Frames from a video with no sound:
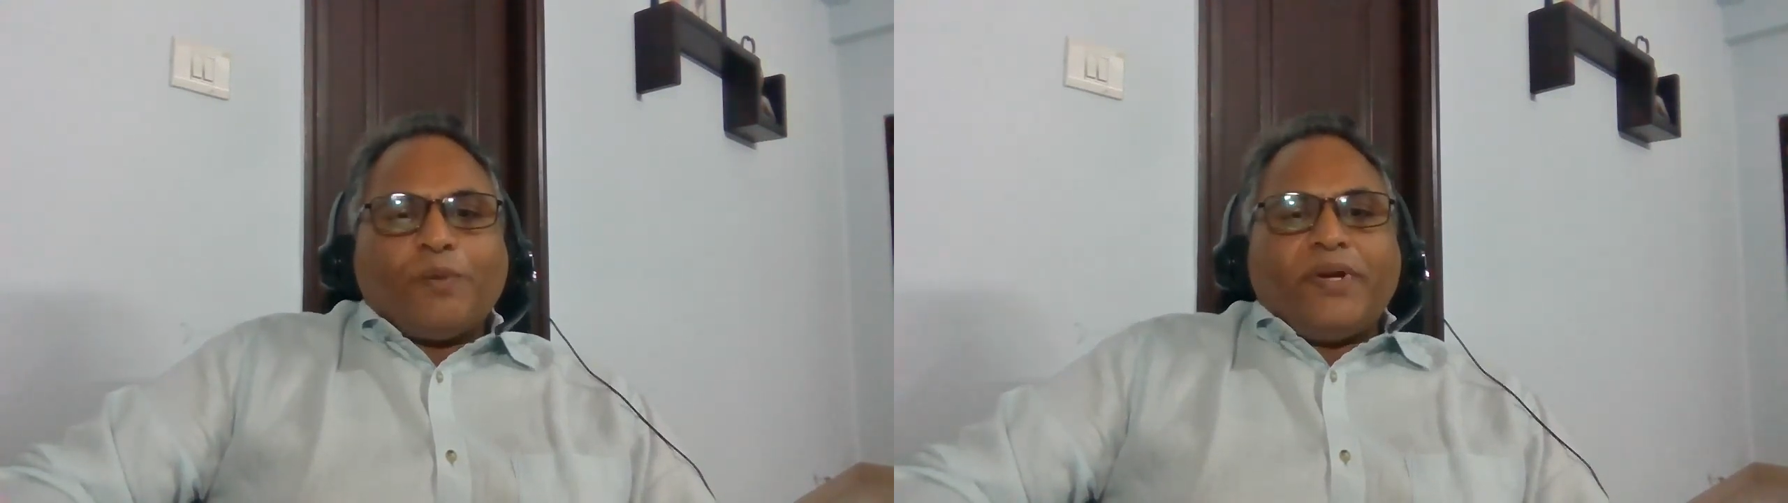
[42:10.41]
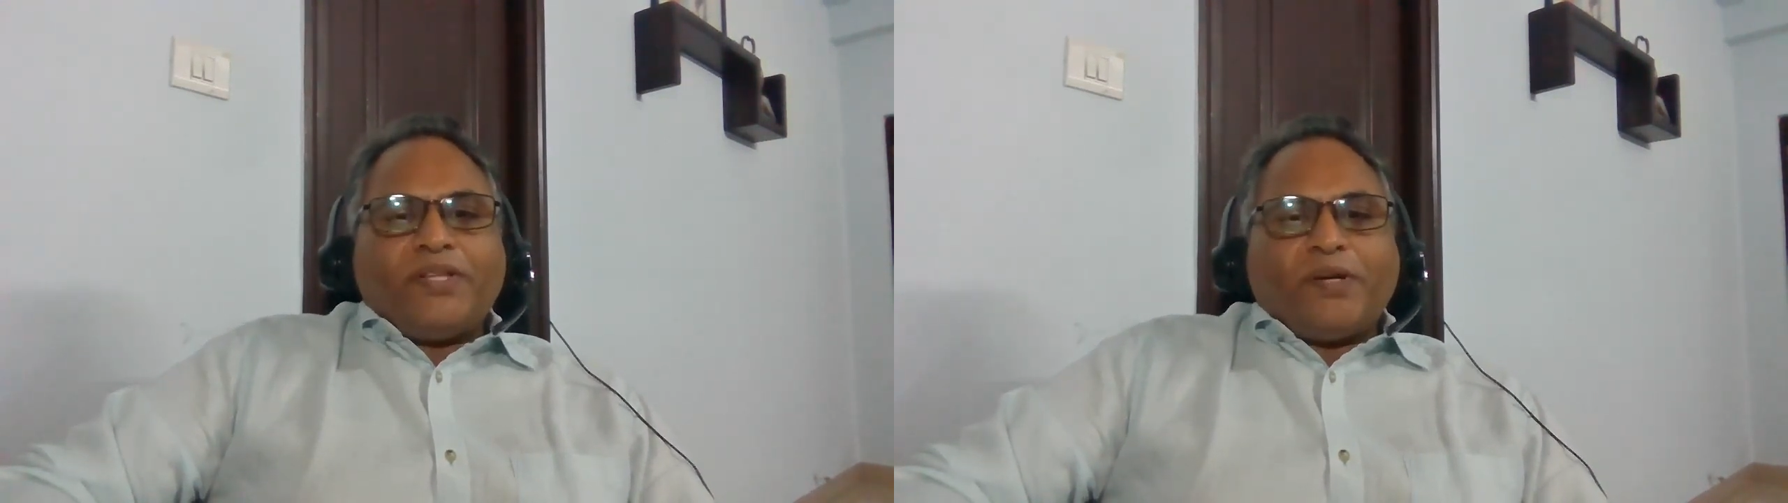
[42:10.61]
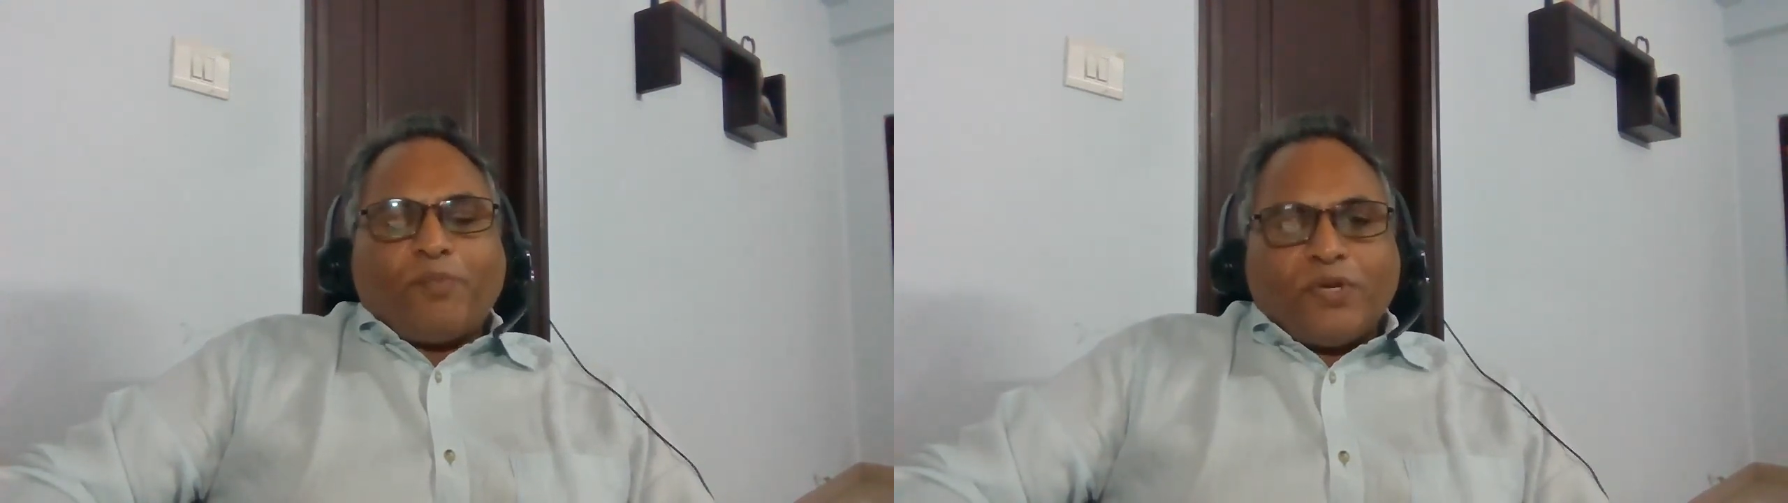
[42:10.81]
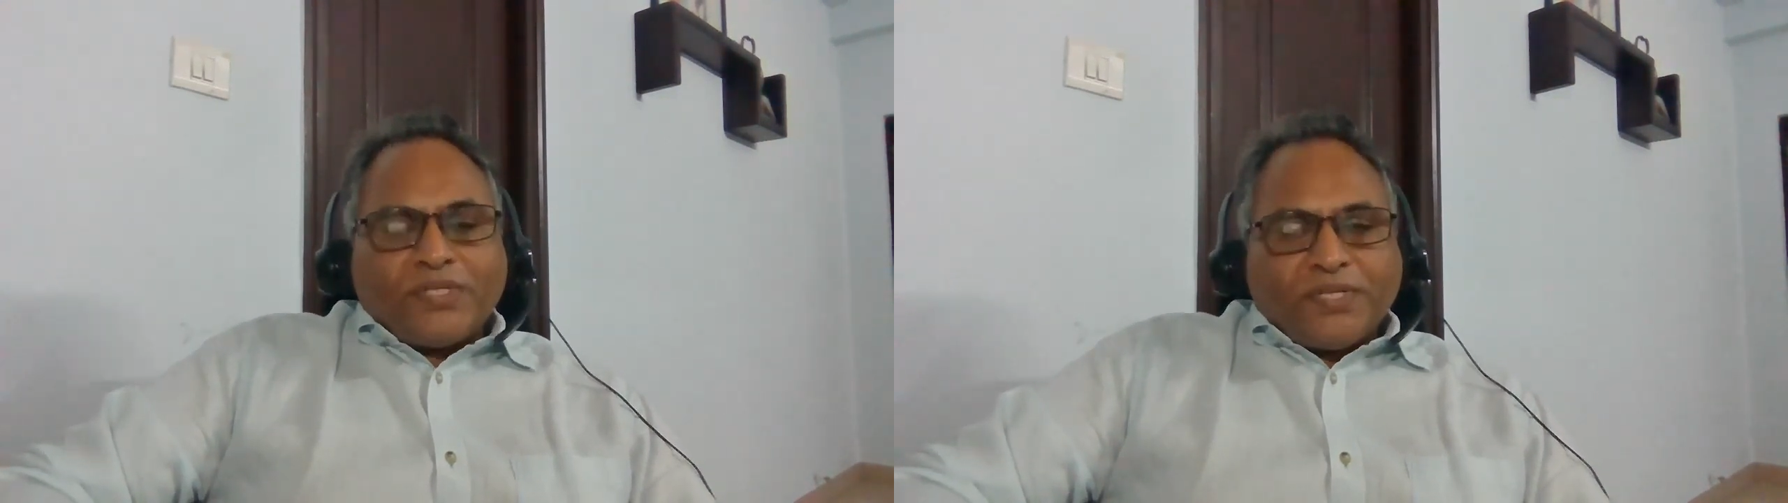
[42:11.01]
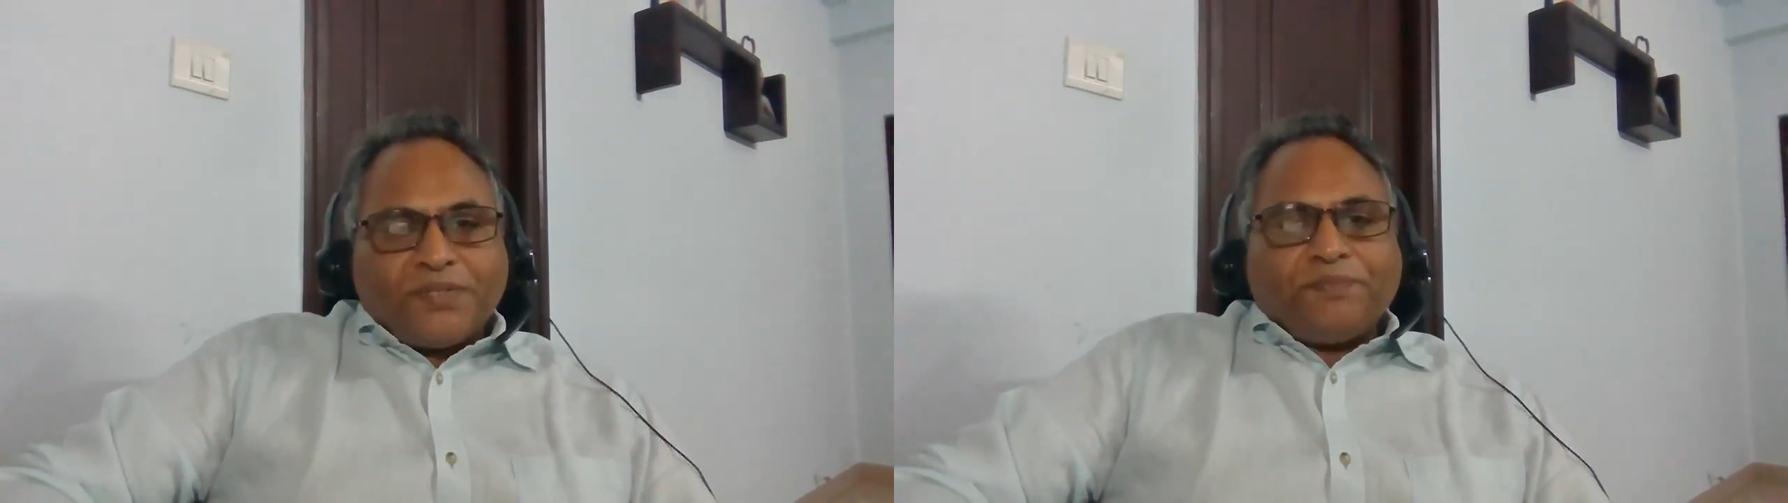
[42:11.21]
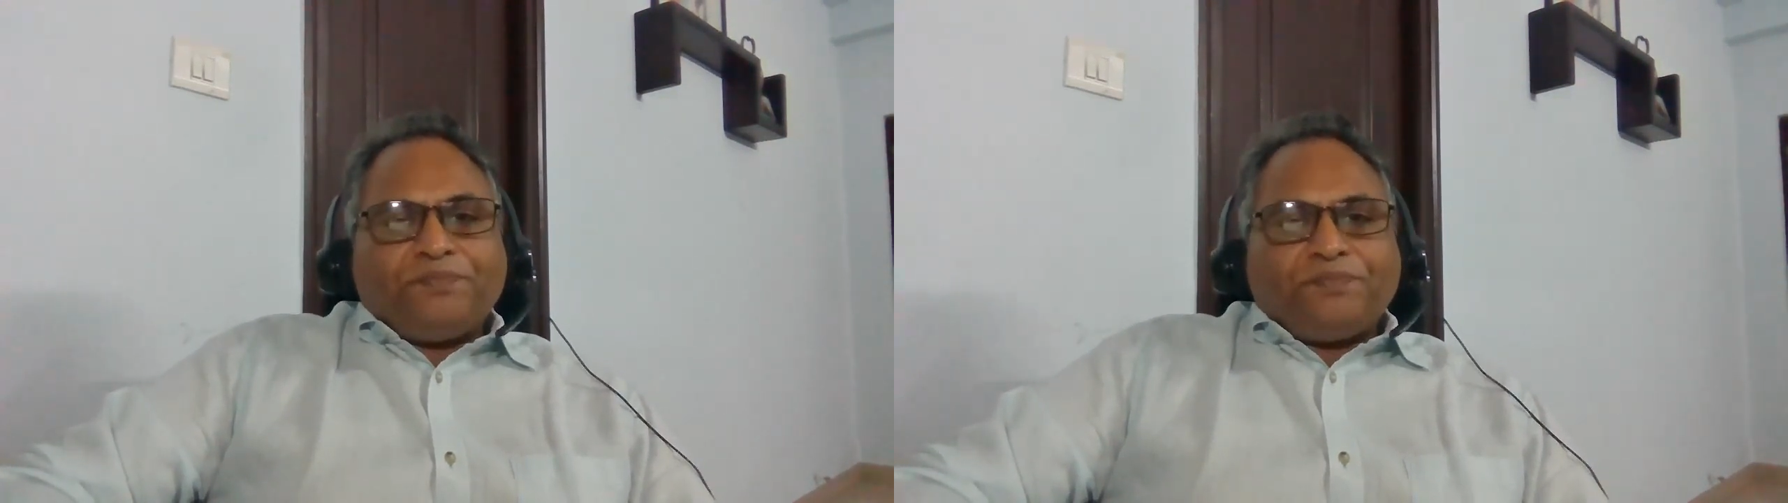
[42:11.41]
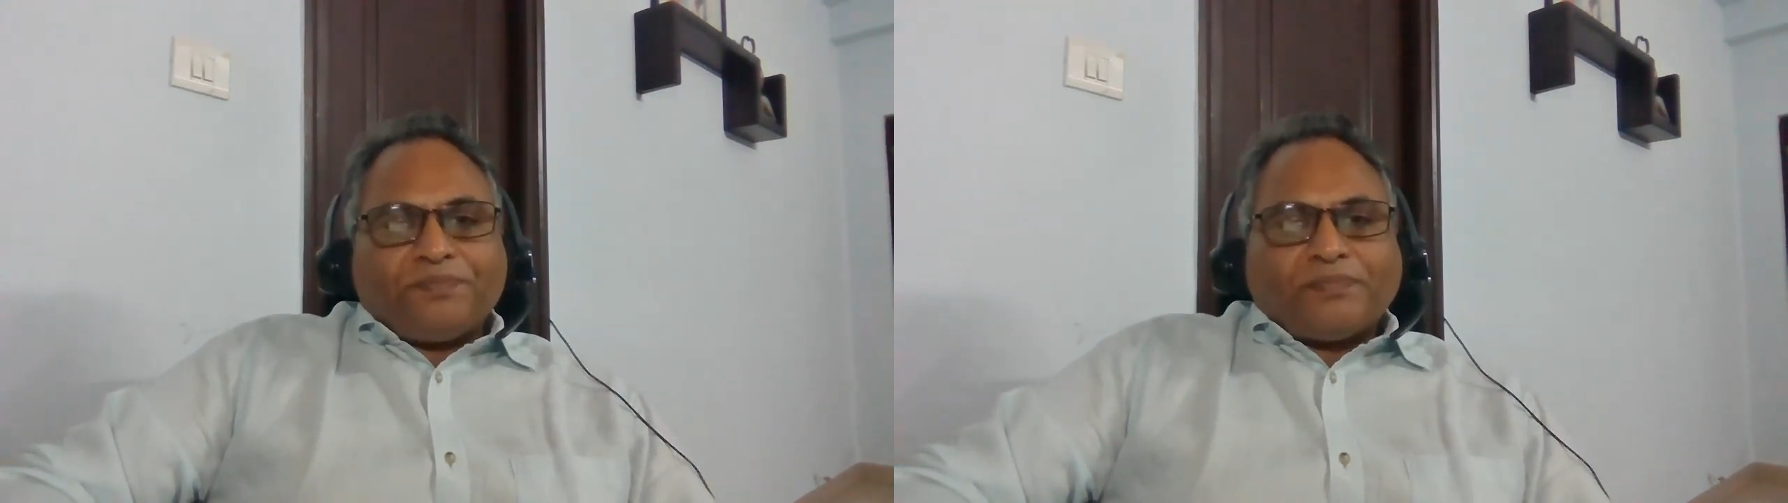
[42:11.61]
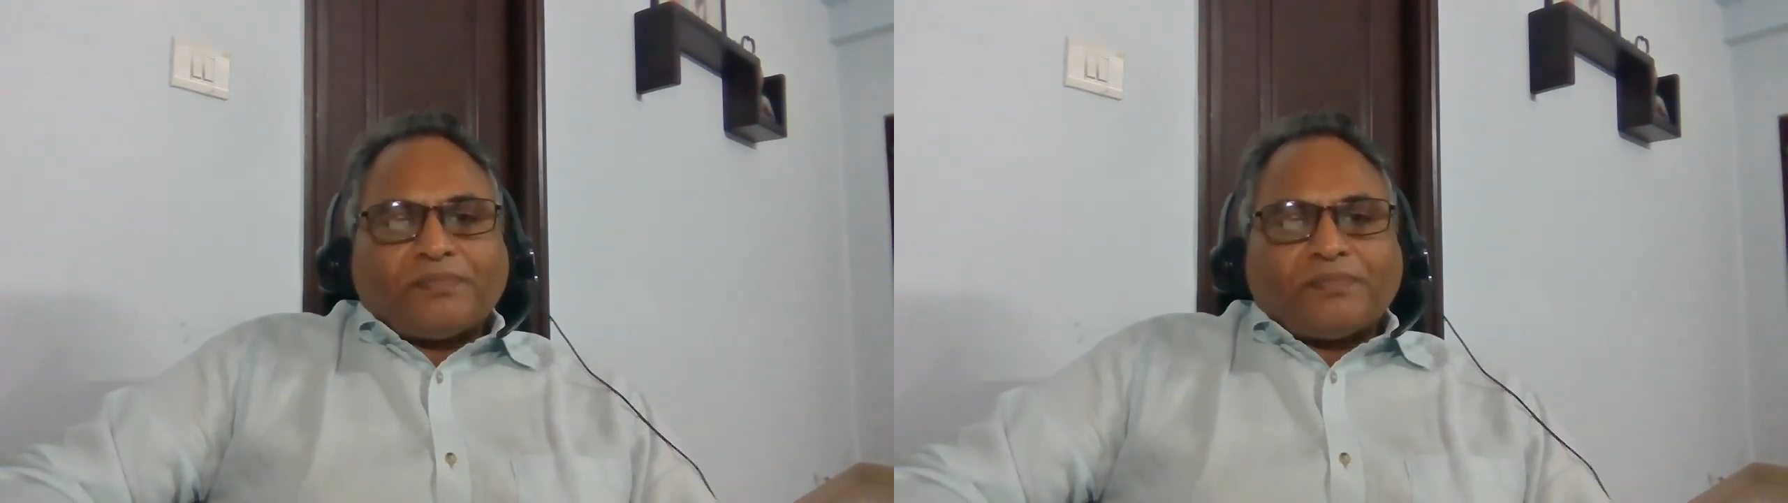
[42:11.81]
automate that process?